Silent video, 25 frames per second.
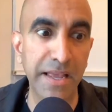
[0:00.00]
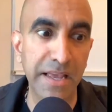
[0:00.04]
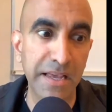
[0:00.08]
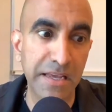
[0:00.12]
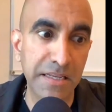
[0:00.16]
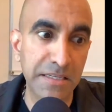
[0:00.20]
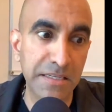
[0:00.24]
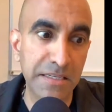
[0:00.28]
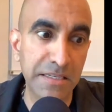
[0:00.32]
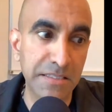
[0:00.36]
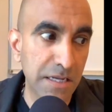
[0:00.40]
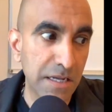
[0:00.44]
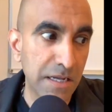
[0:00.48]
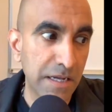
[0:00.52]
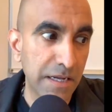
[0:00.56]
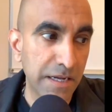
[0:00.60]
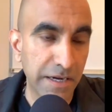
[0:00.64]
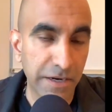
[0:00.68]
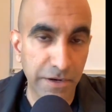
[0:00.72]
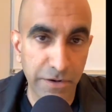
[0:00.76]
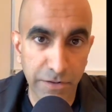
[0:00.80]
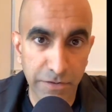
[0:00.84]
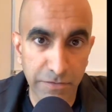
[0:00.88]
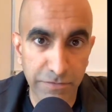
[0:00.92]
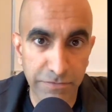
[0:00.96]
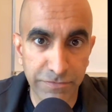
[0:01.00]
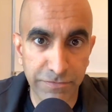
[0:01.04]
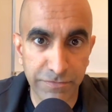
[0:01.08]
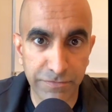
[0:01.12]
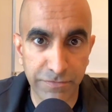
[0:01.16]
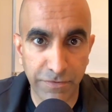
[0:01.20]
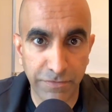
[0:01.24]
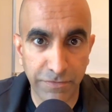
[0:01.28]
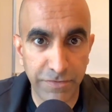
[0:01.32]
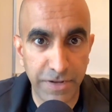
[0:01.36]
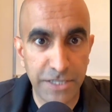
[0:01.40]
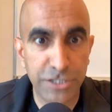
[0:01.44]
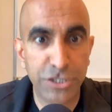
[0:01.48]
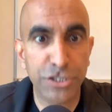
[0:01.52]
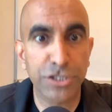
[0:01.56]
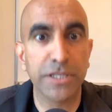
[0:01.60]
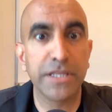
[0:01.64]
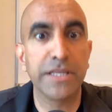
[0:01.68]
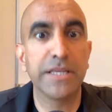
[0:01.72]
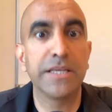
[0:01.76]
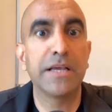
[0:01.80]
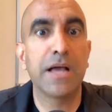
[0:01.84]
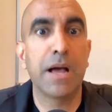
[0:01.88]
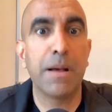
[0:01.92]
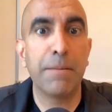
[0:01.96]
And it'll
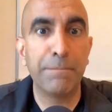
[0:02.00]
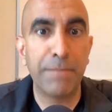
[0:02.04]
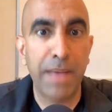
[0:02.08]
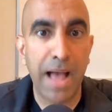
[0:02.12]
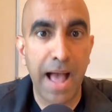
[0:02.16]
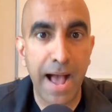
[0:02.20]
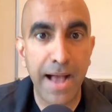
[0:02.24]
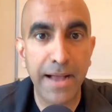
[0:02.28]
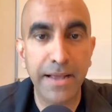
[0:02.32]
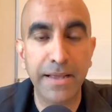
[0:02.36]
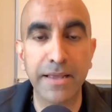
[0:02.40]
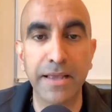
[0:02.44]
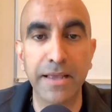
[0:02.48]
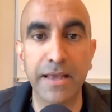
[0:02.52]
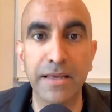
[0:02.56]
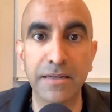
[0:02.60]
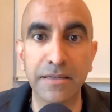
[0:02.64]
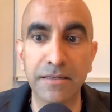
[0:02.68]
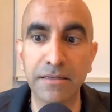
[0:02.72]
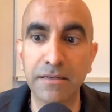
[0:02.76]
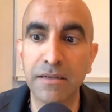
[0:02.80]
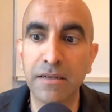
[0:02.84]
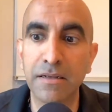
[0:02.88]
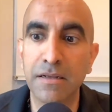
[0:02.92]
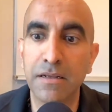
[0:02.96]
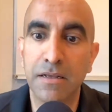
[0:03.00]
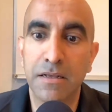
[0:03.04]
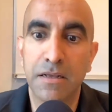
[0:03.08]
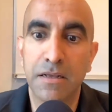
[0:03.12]
eventually come back. And